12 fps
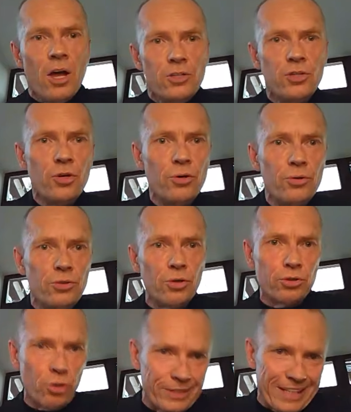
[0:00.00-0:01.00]
you
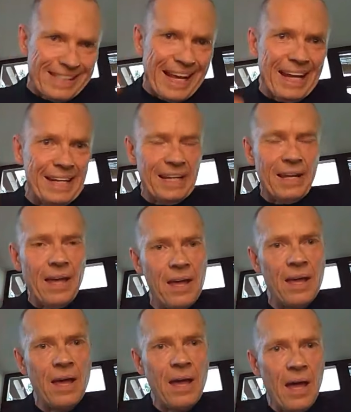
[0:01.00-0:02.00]
you're, you're descending.
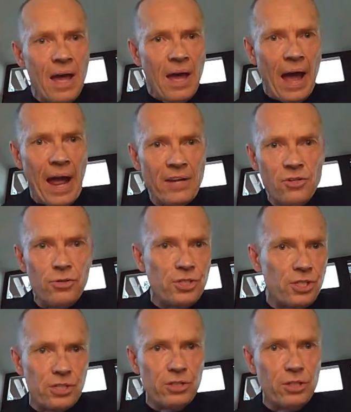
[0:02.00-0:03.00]
And you,
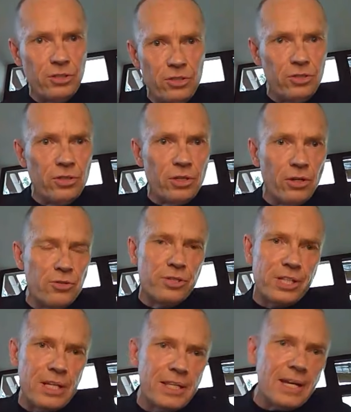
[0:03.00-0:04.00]
you know, you
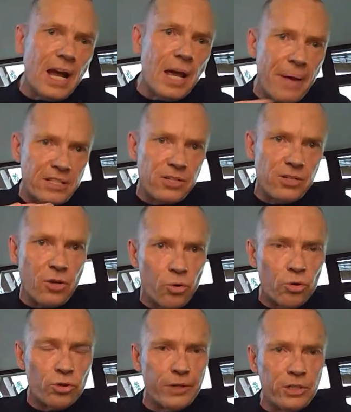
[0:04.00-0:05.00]
see the apex of the
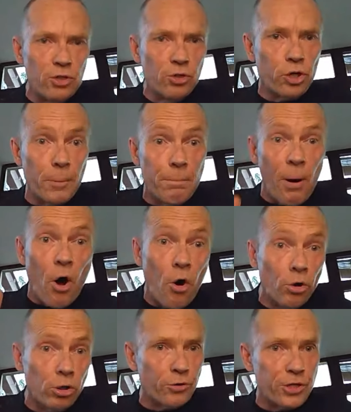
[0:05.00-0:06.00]
corner and you look at a
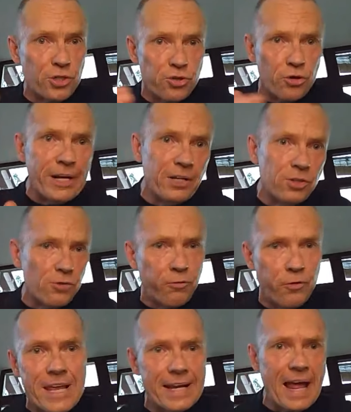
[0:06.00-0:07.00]
pole or a tree and you're
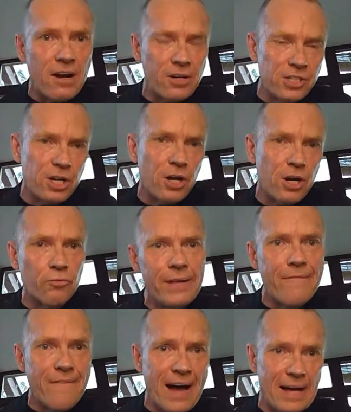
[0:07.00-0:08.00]
freaking out because you're going really
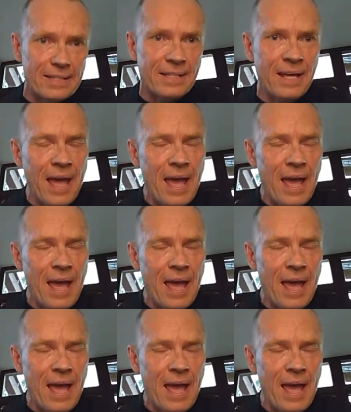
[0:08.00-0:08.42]
fast.